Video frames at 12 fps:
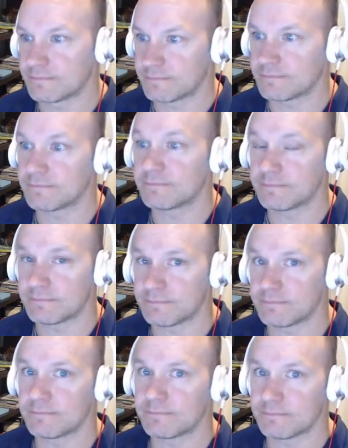
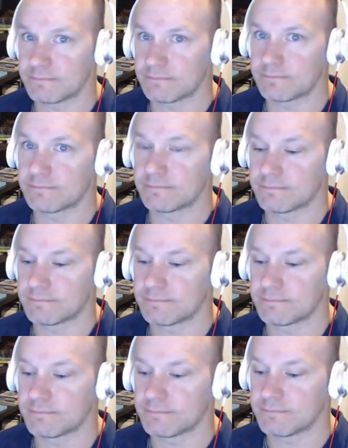
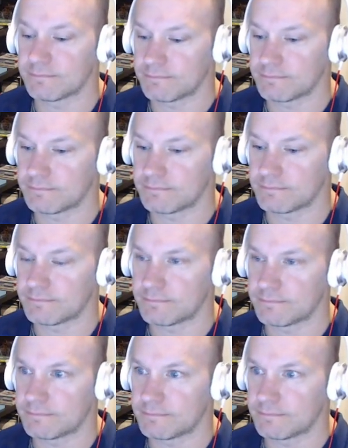
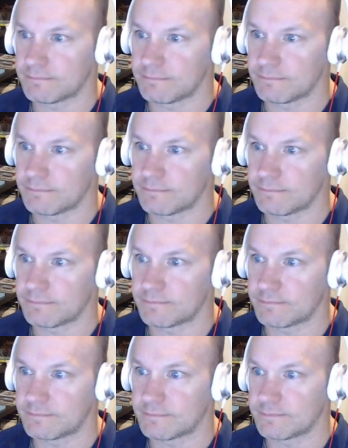
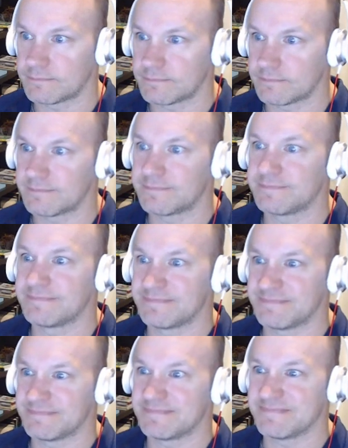
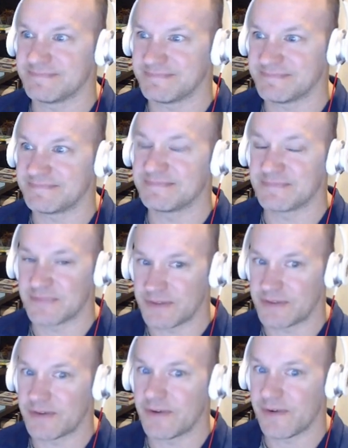
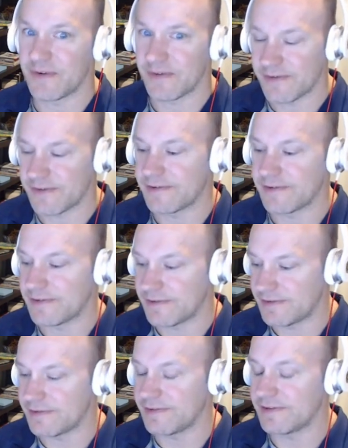
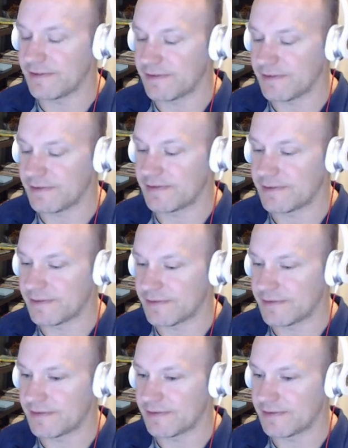[no speech]